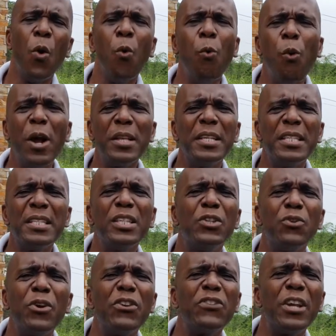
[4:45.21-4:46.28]
what the
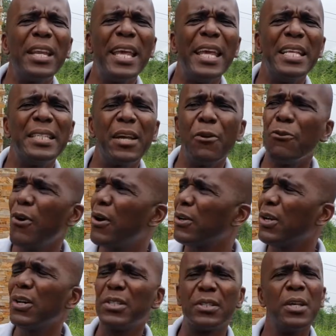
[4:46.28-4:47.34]
situation is
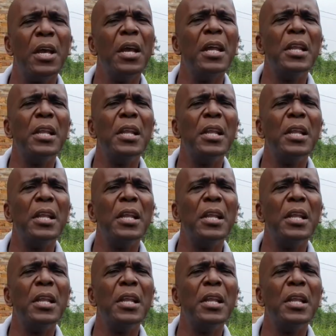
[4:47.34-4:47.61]
around us.